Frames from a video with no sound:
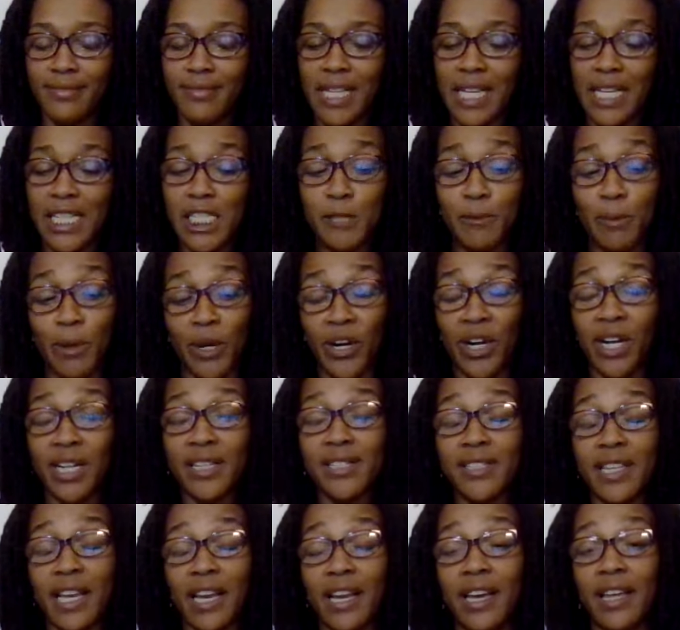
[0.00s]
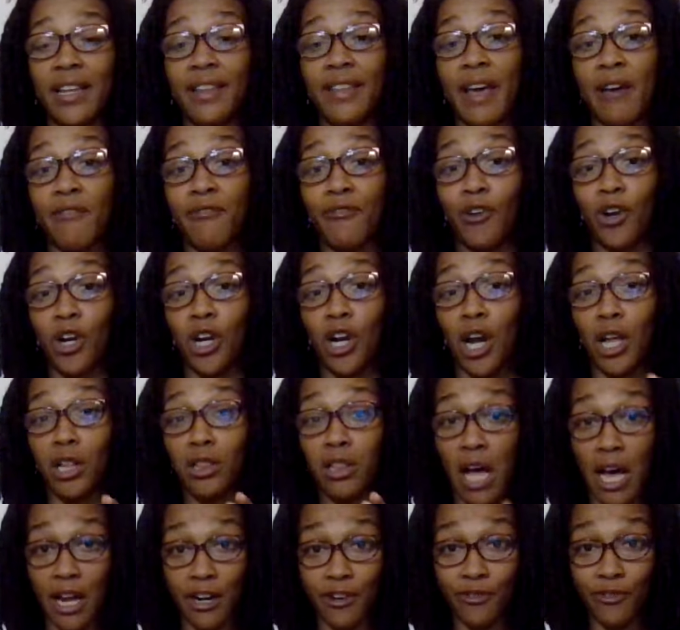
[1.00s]
Spirit is saying that for a
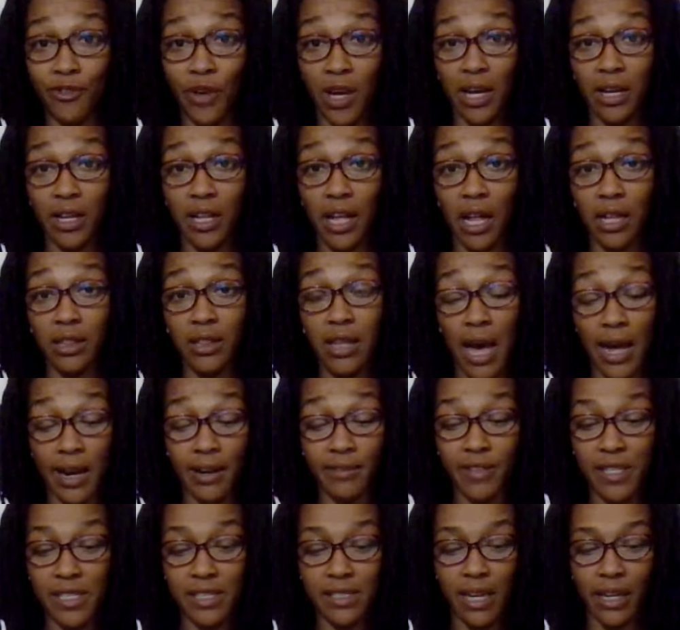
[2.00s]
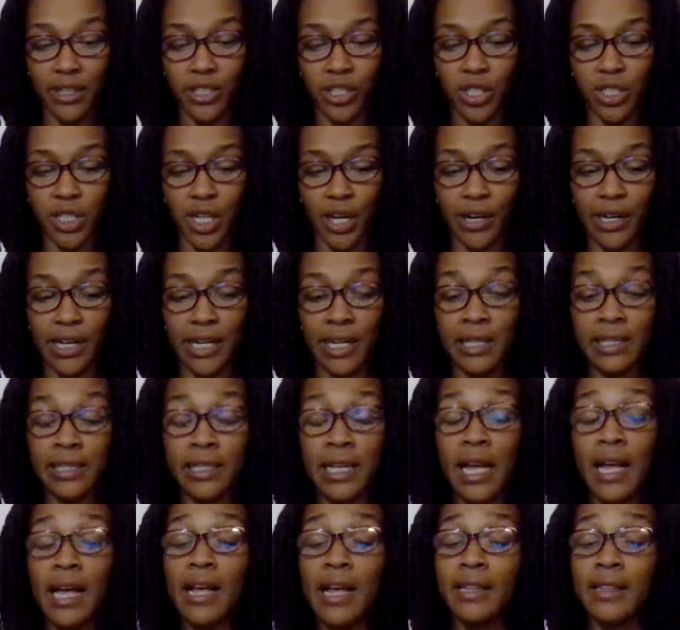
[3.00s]
lot of a lot of the
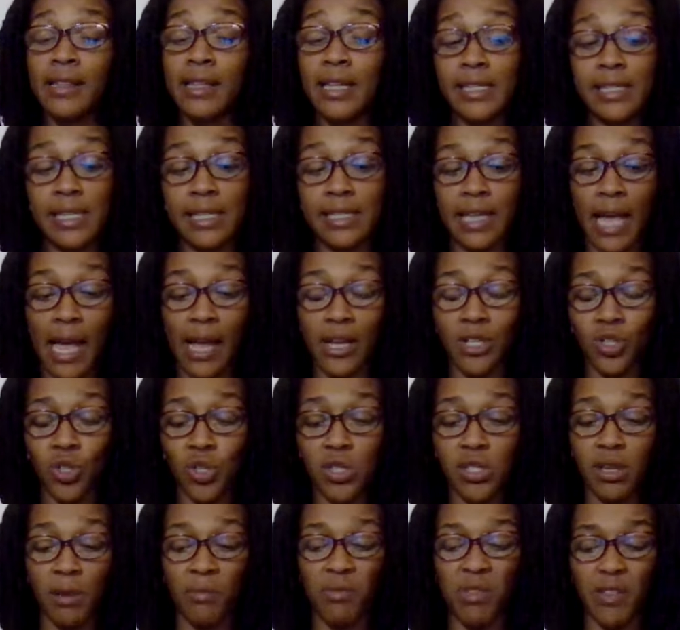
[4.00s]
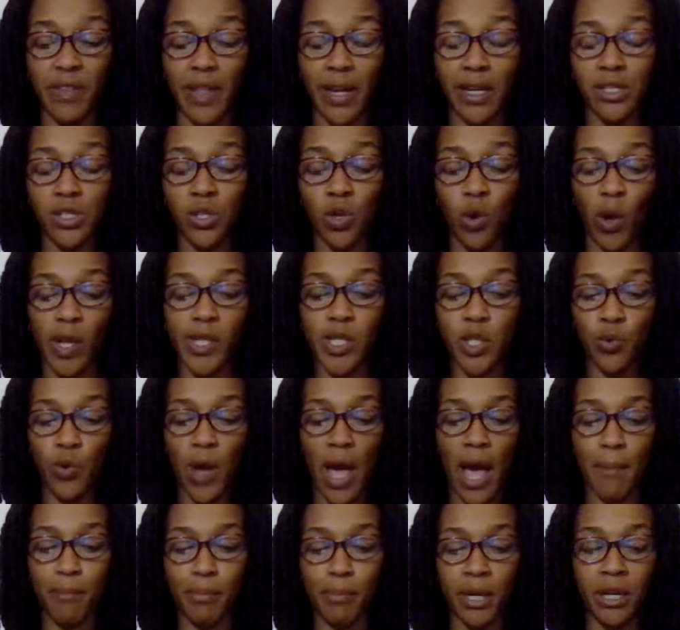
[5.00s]
Sagittarians, this is actually something that is going to
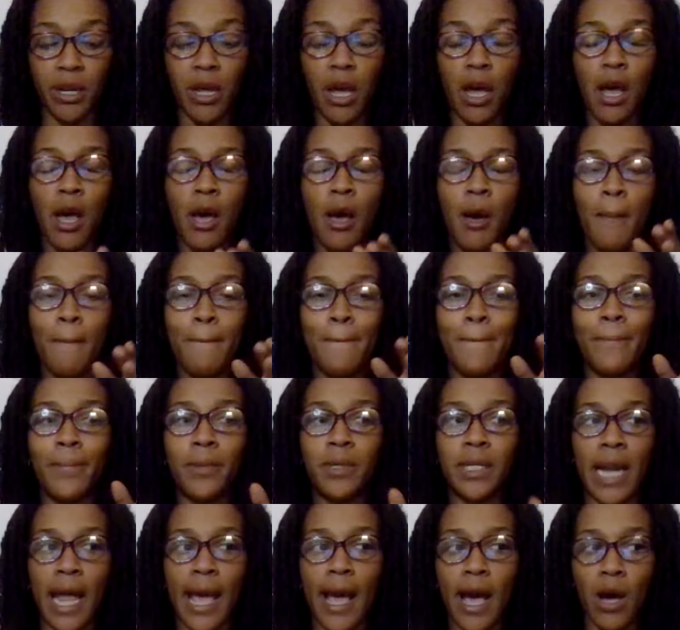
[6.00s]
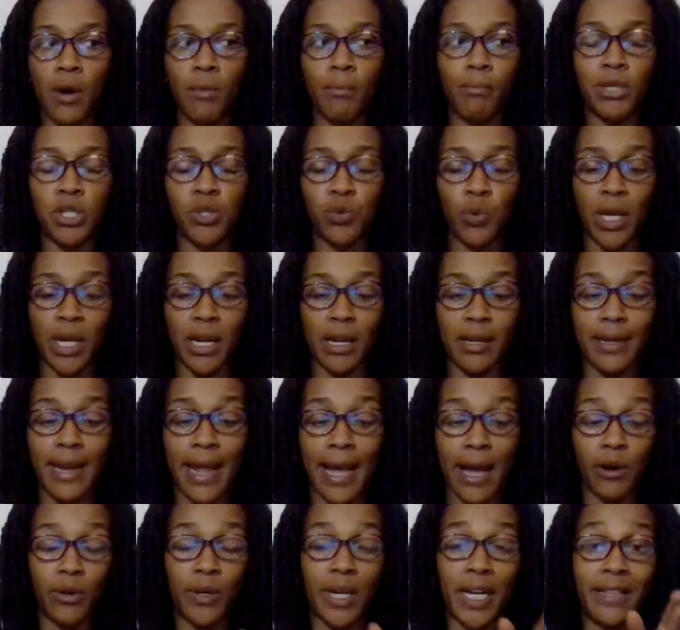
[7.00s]
happen now, between
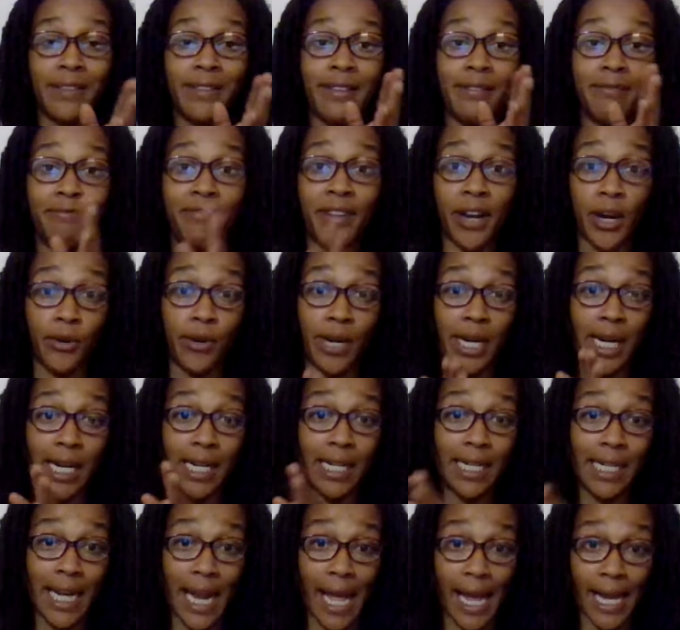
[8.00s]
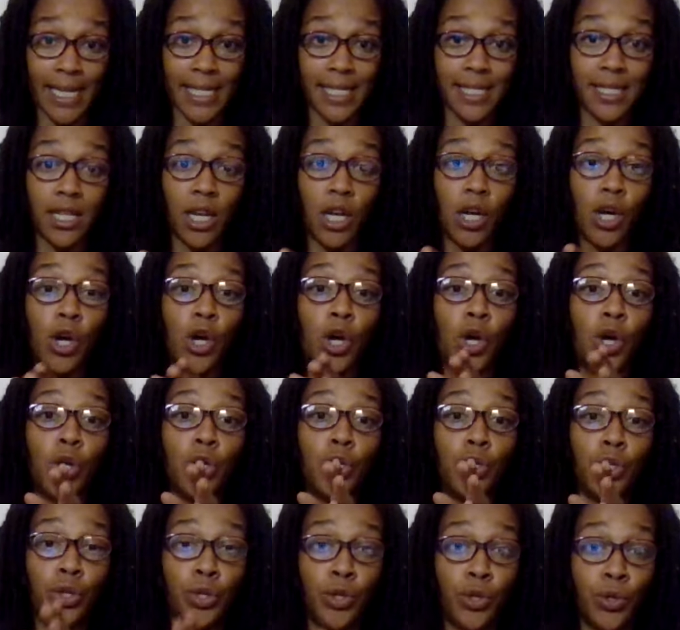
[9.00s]
now and the very next
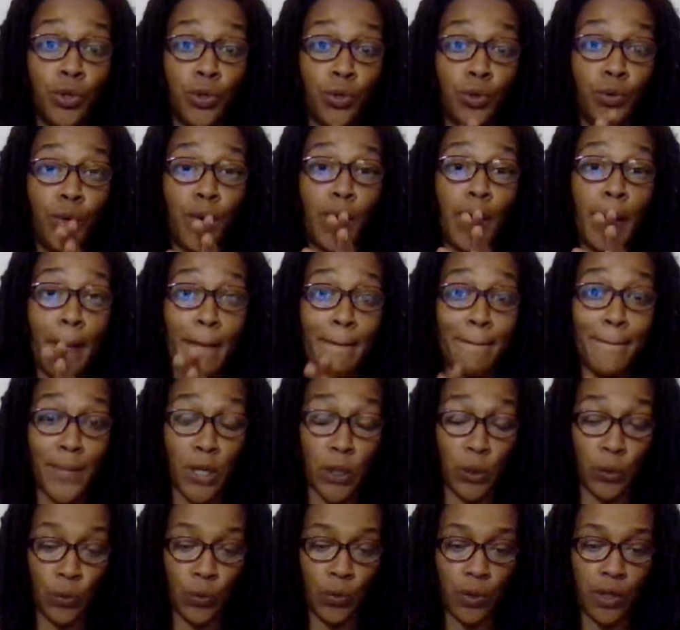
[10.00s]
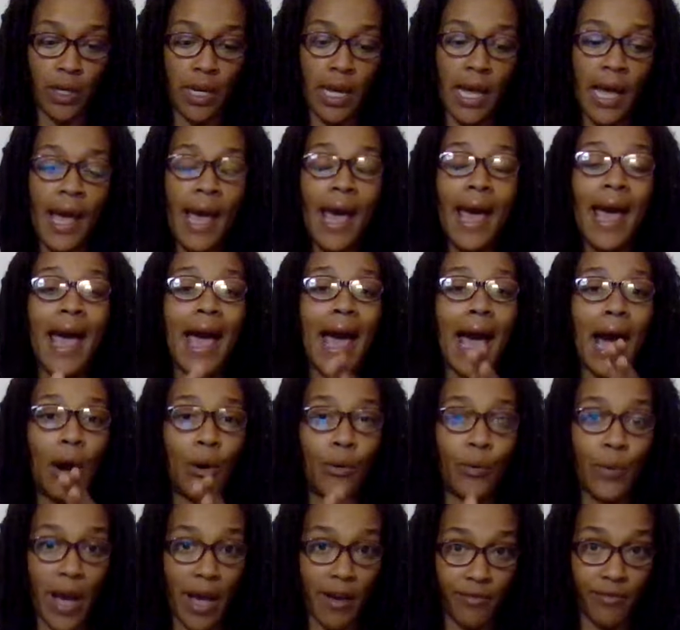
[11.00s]
new moon.
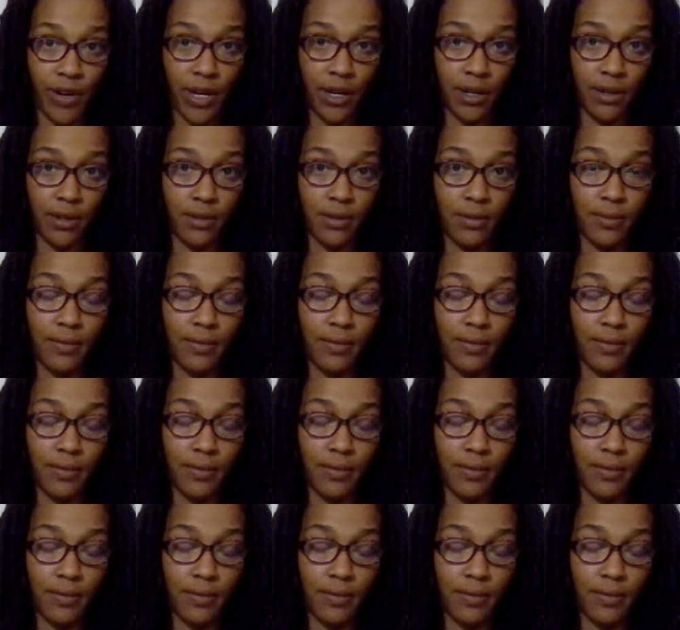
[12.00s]
However,